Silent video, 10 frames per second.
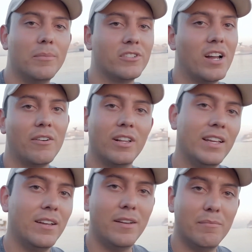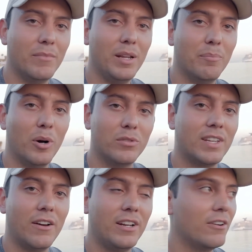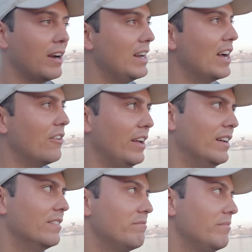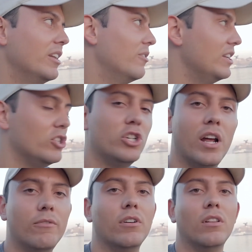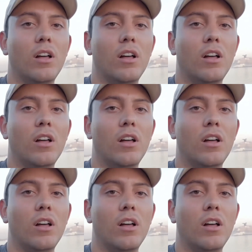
There's not really many boats out here right now, and in general,